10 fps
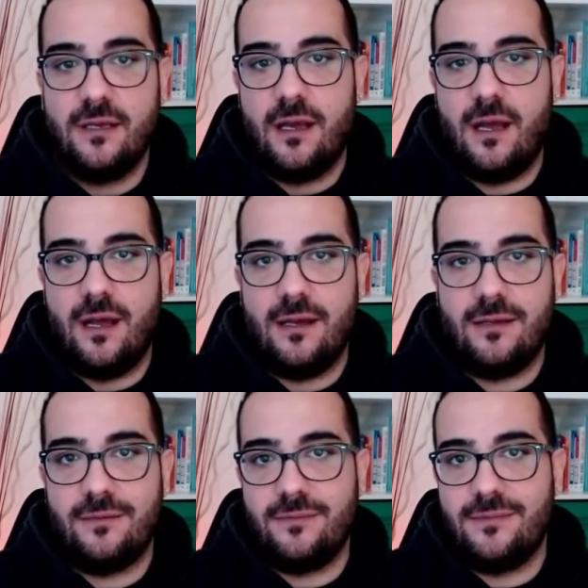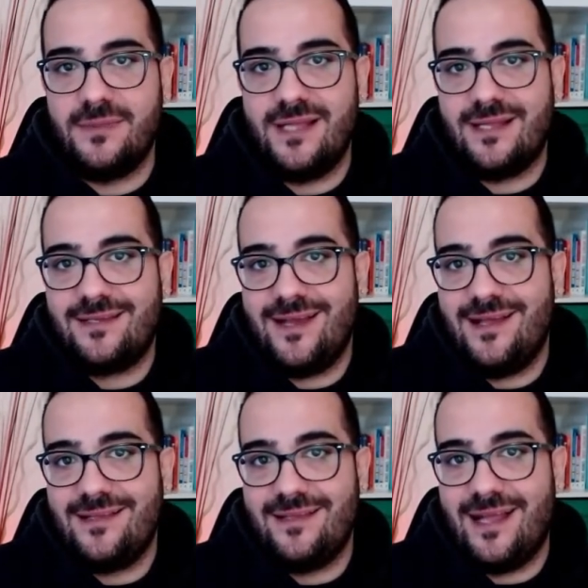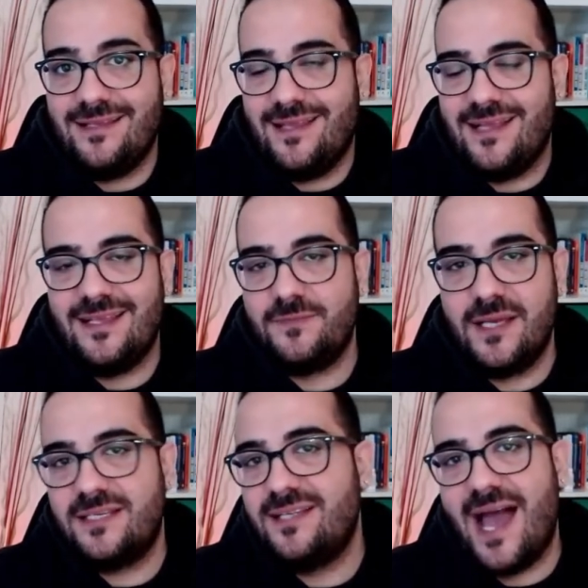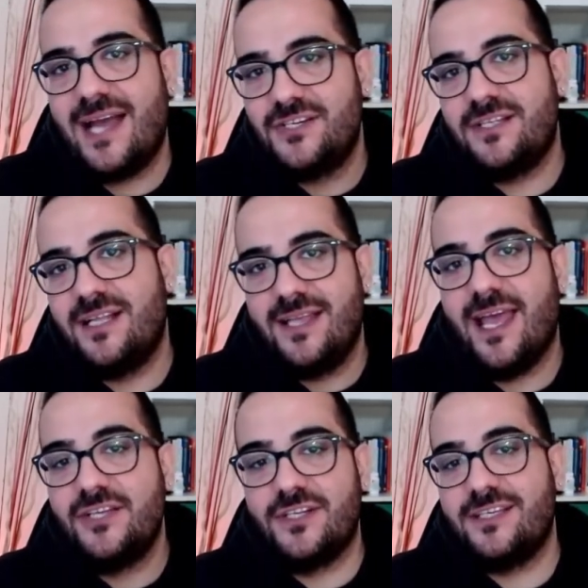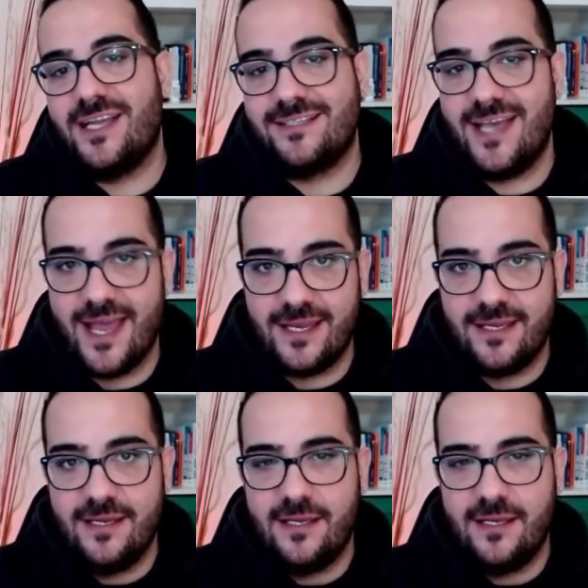and it is basically the action that the agent can take.